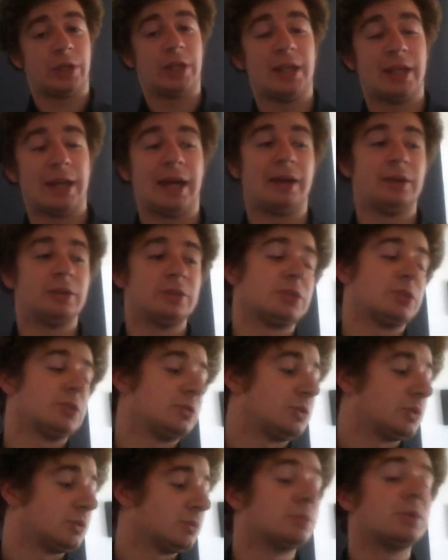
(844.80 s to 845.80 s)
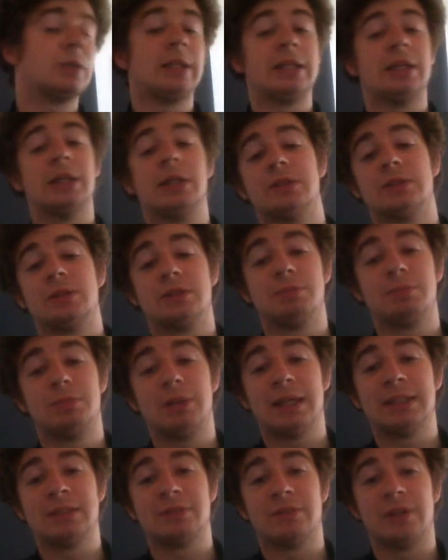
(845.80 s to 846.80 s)
get out some really good
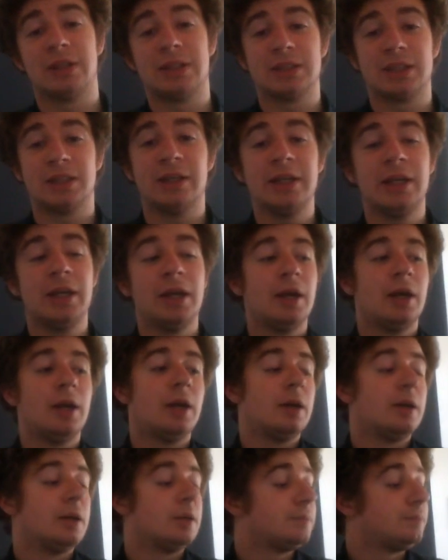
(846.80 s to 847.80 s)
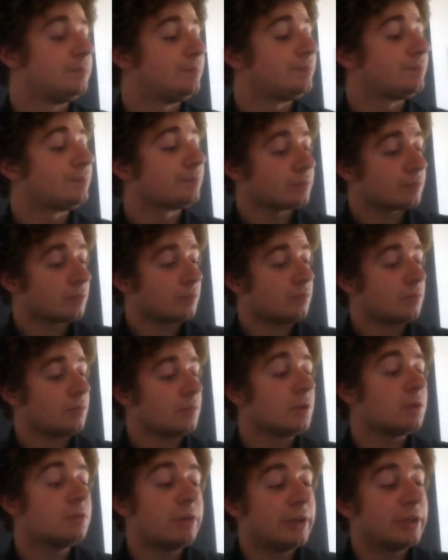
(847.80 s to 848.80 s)
plays with this guy.
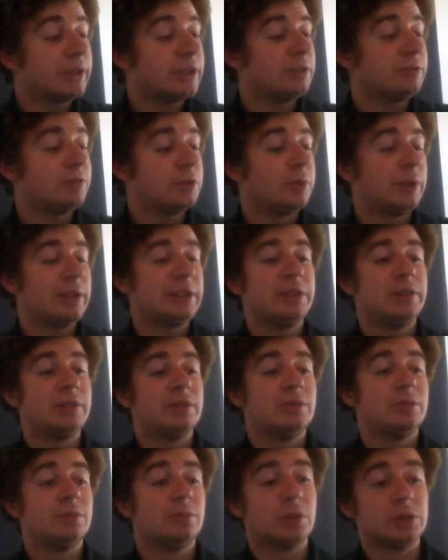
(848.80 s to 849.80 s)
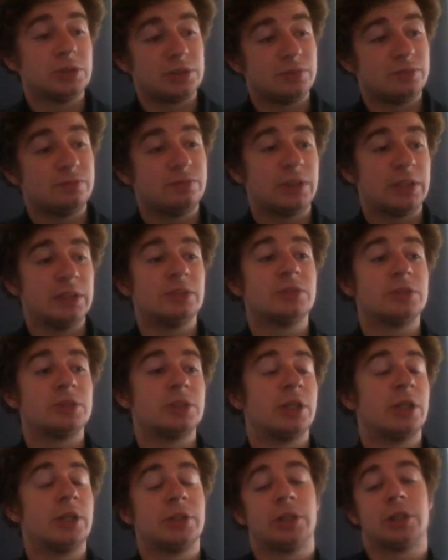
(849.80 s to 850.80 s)
Very good for when you want to final
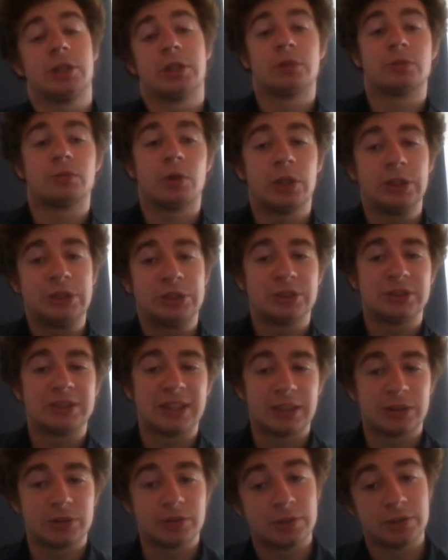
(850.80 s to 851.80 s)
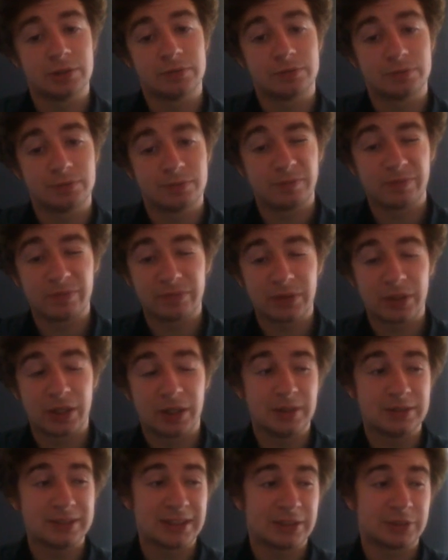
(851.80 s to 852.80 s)
turn. You're going to ride your Sanctuary
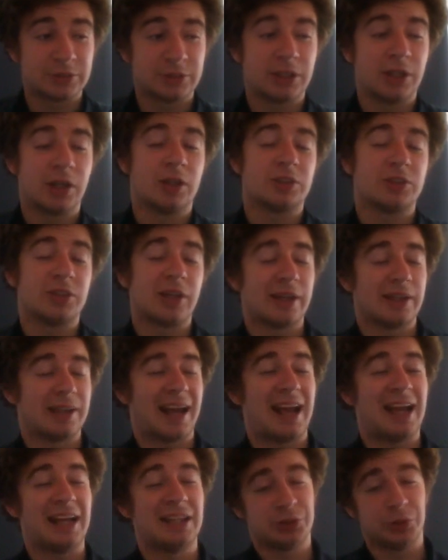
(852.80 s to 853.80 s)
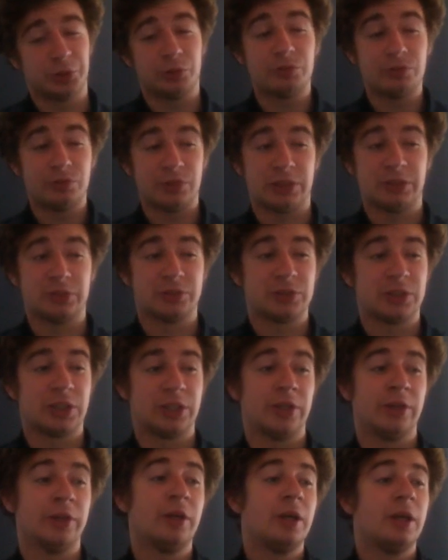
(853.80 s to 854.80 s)
Guard Dragon at your final
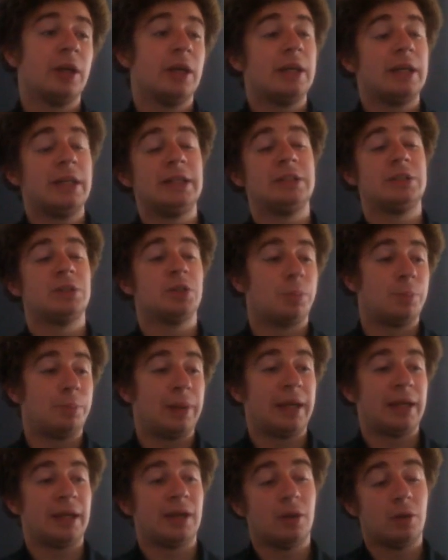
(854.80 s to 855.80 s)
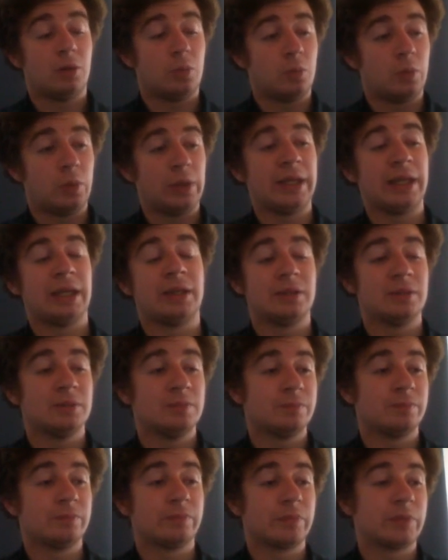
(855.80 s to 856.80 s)
turn. He's your big winning
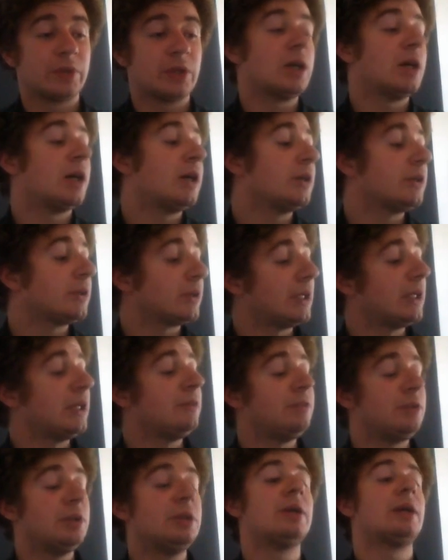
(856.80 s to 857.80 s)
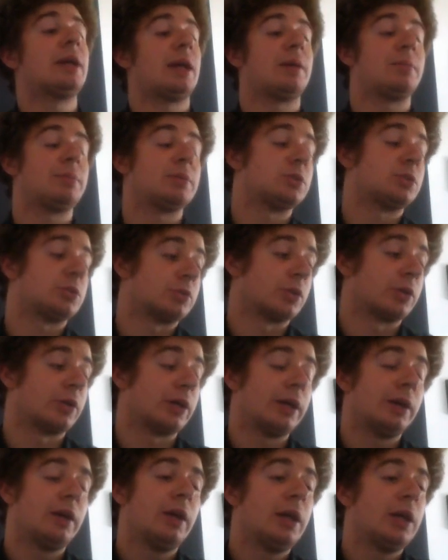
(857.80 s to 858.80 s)
card if you happen to draw
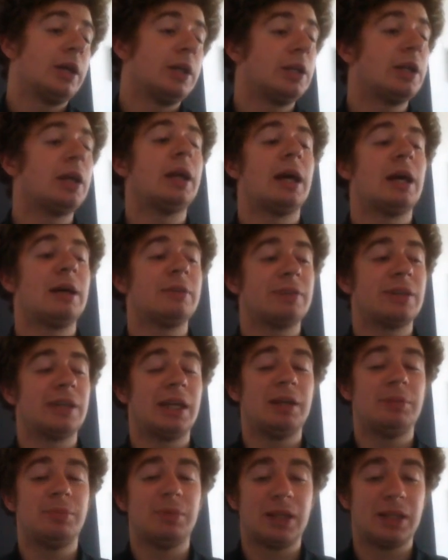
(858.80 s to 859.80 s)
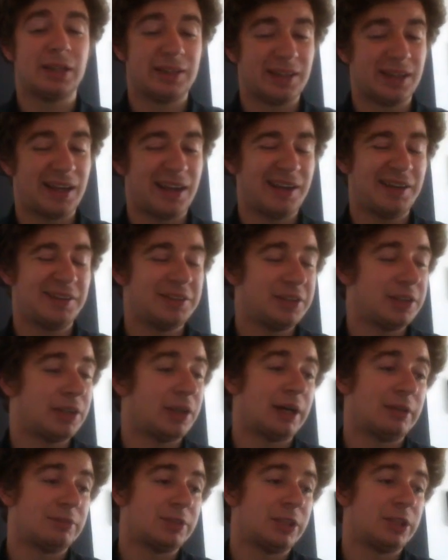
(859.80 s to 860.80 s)
it. You don't have to keep it in there. You don't
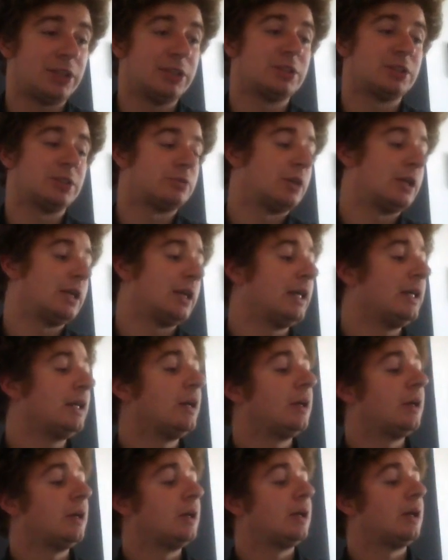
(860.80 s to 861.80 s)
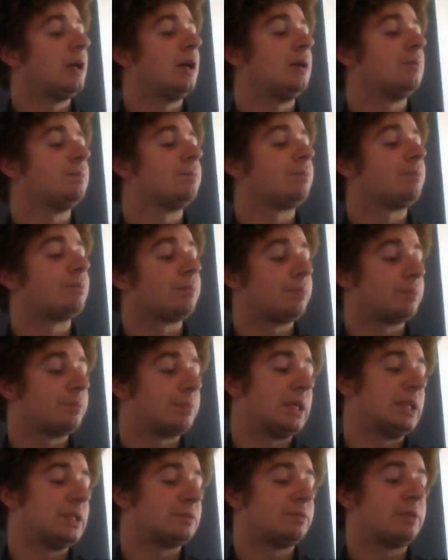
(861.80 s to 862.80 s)
have to use it really.
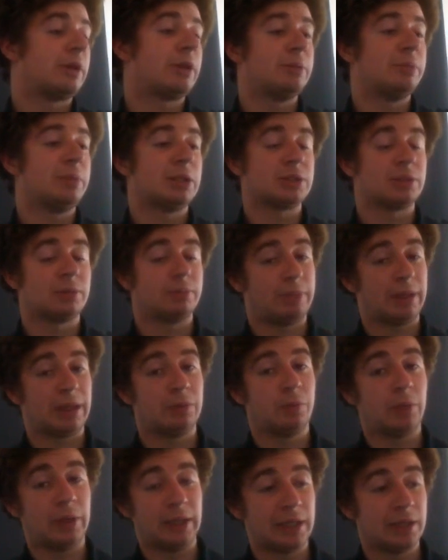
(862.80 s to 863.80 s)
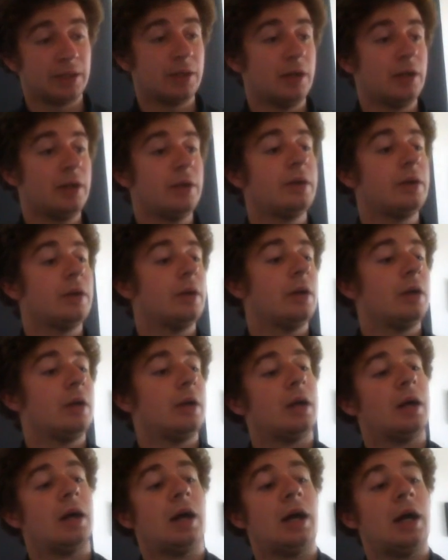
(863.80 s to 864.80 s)
But he's very much a big winning card.
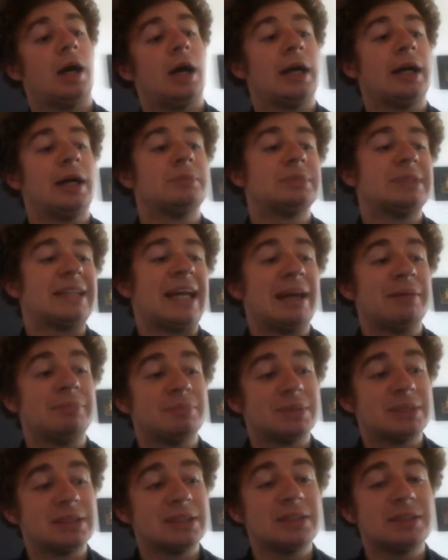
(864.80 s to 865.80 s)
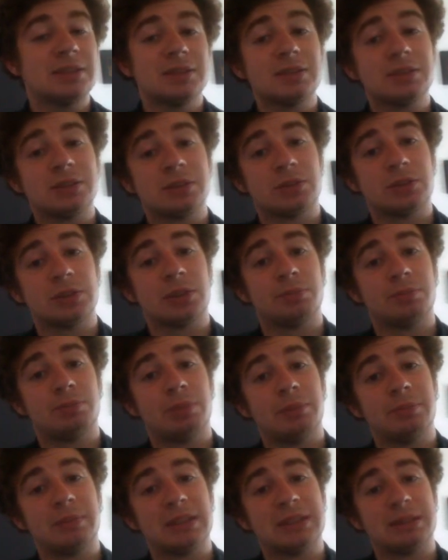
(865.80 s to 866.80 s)
I am tempted to
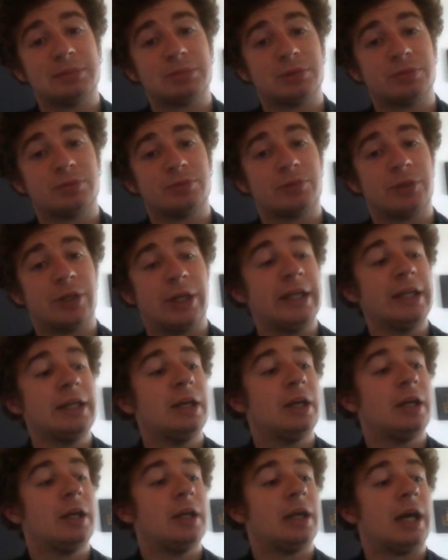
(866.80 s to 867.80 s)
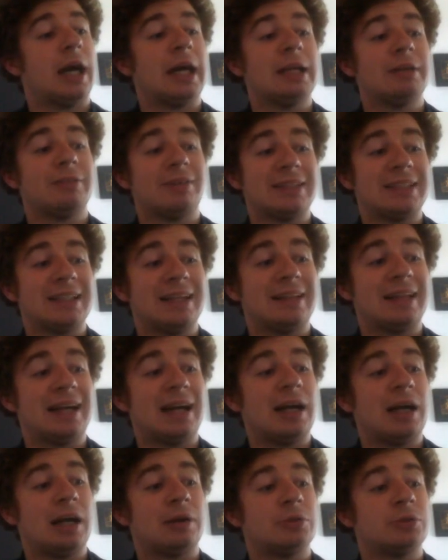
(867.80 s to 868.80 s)
bump this up to 3, and if I did
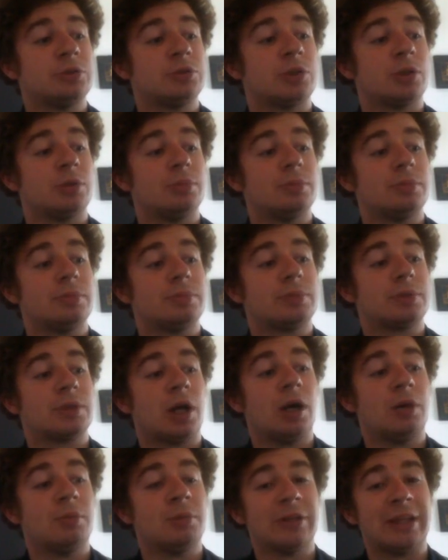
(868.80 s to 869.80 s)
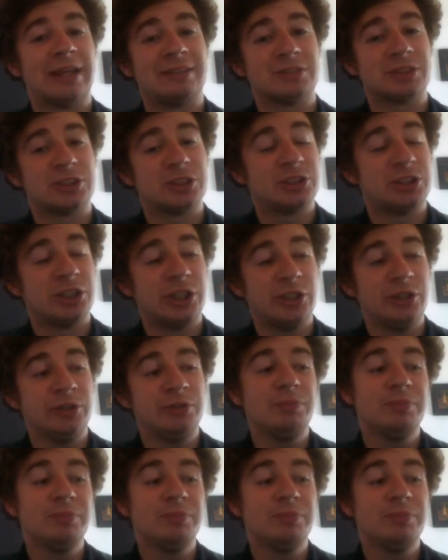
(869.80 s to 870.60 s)
that, I would drop Garmore down to 2,